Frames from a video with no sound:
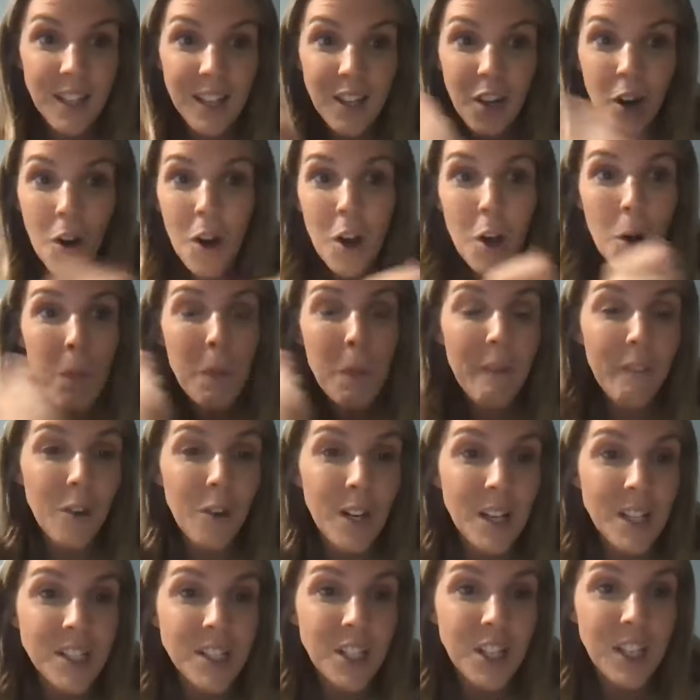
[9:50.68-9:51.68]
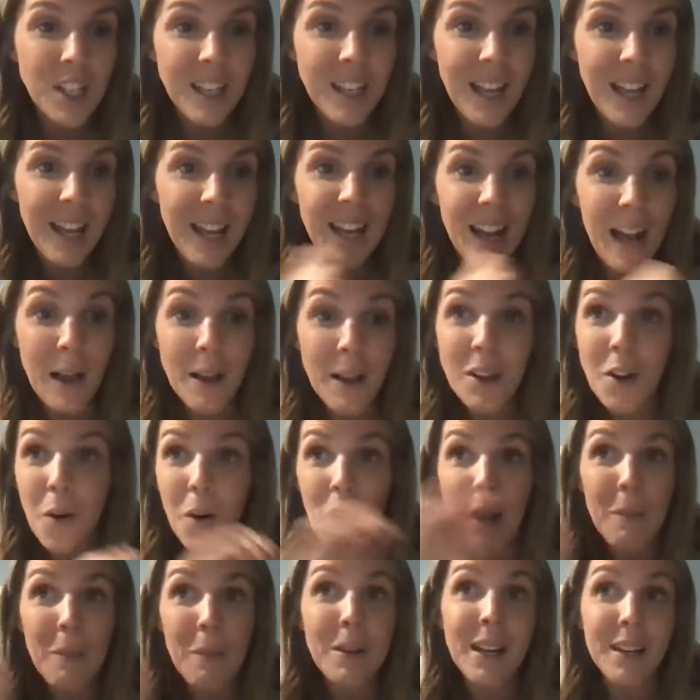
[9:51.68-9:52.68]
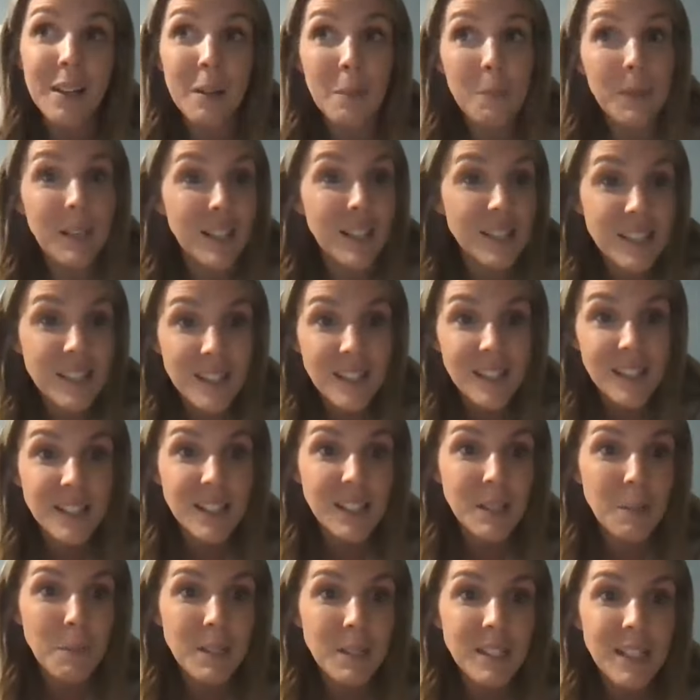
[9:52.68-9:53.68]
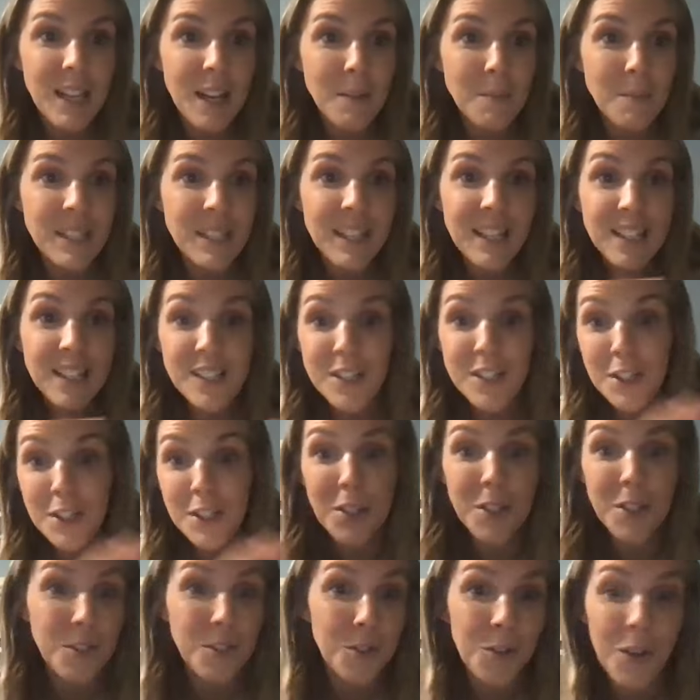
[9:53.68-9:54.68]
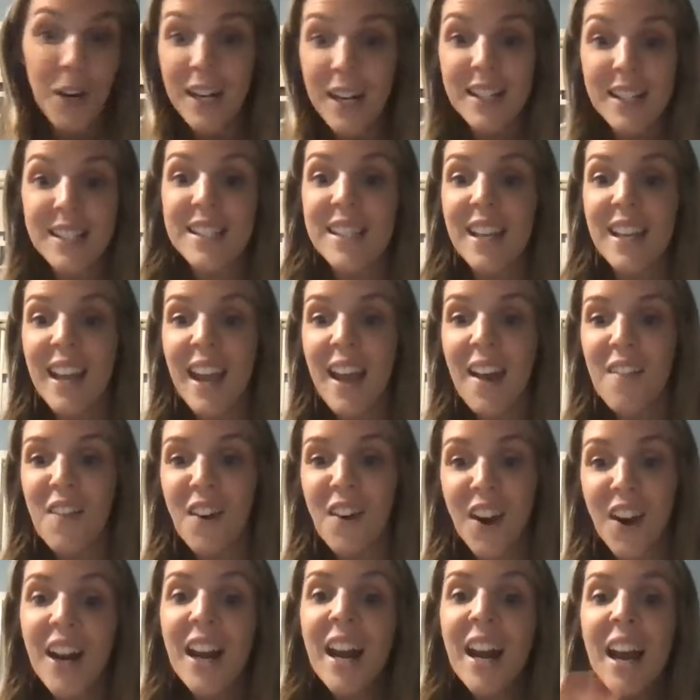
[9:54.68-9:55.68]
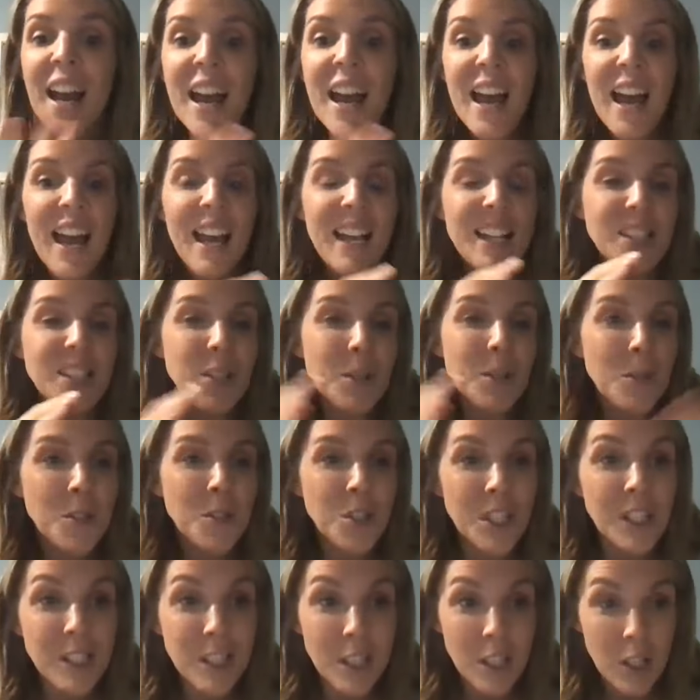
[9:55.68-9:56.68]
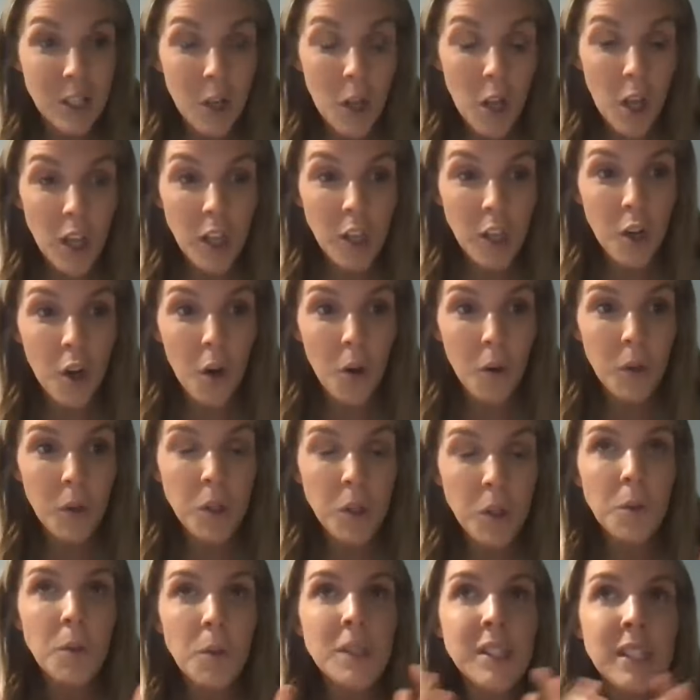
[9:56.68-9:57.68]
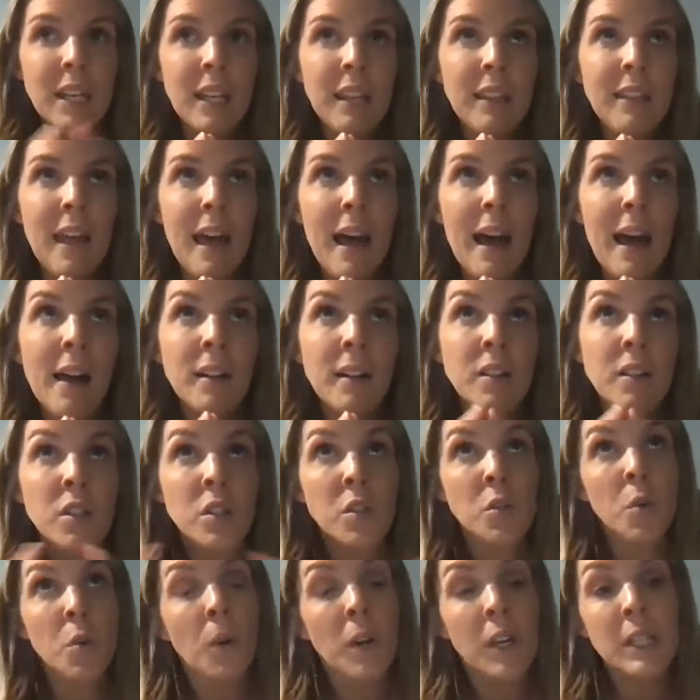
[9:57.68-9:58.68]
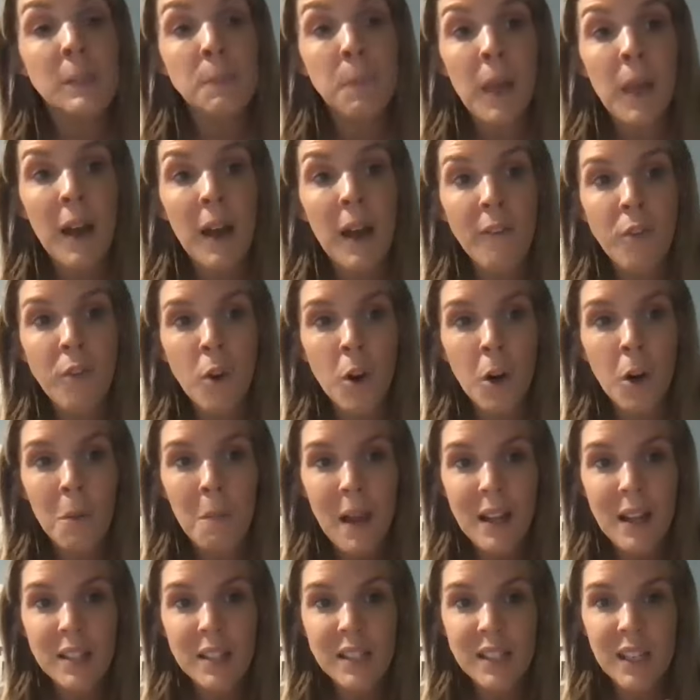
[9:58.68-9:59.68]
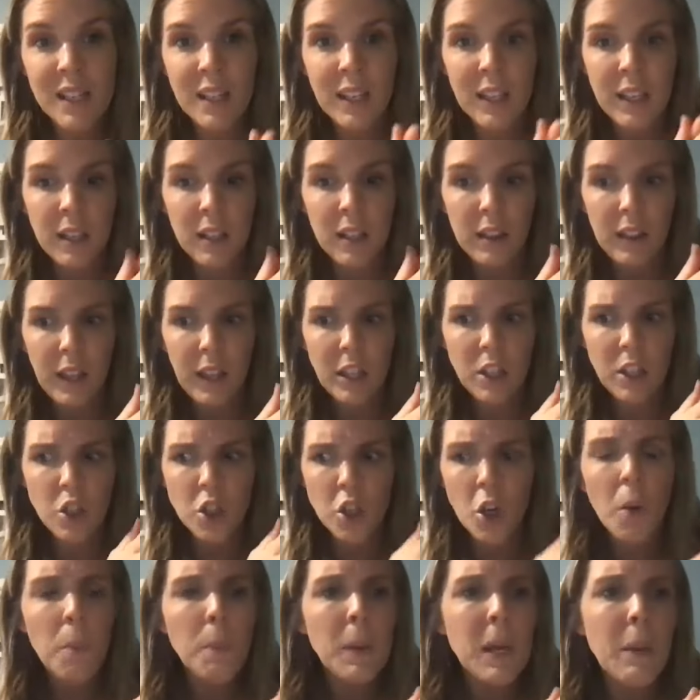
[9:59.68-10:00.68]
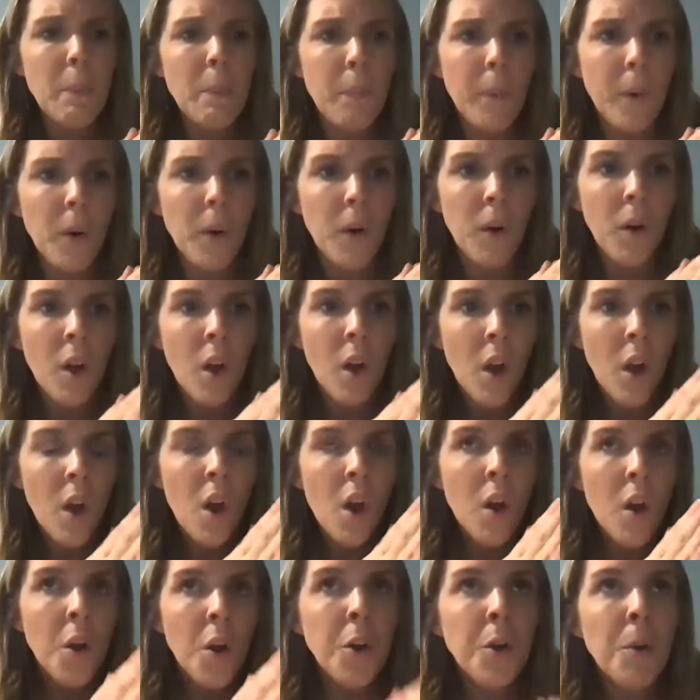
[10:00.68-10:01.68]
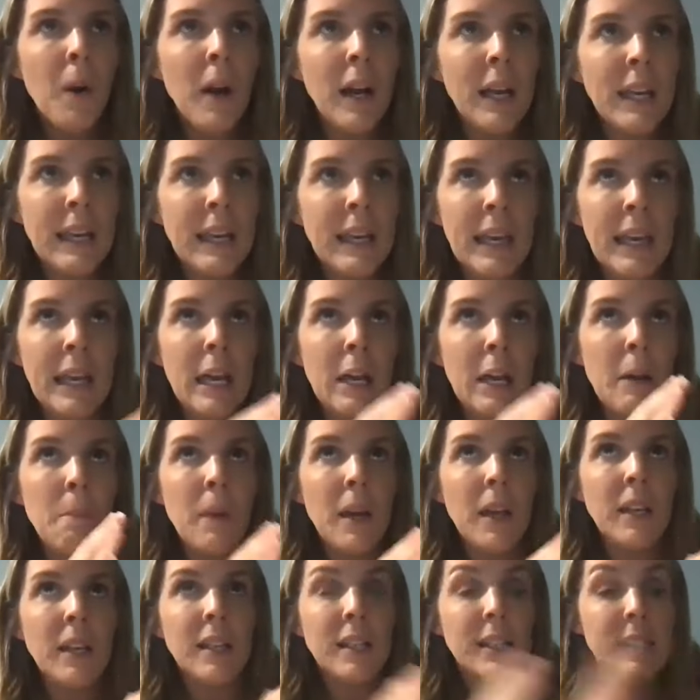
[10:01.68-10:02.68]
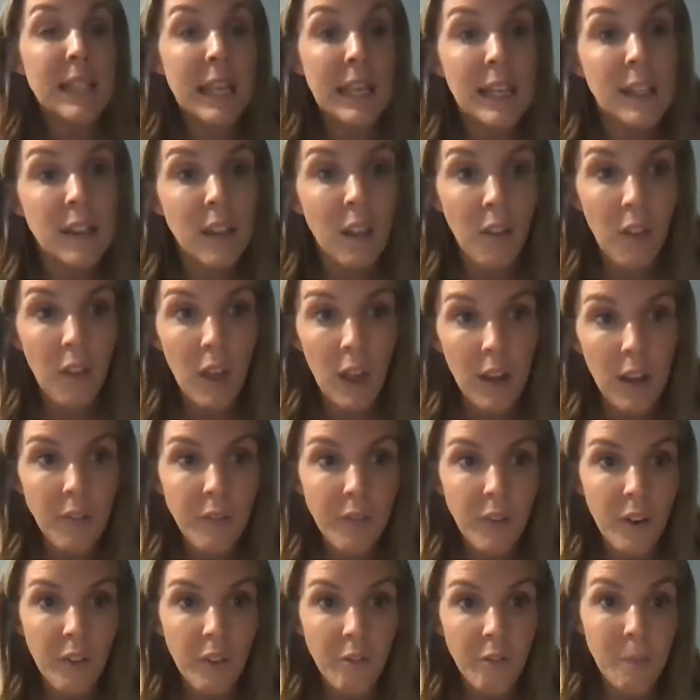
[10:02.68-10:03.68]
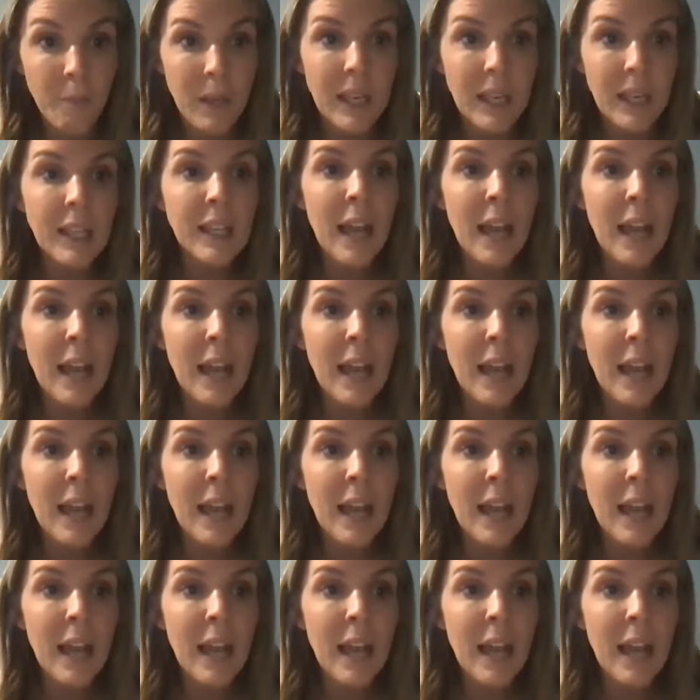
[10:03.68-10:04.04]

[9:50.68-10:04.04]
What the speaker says: I hope everyone has a good night. I know I'm gonna, because this sleepy time tea is the greatest thing ever. And so just, using that stories platform as to like show people who I am in a day in the life of me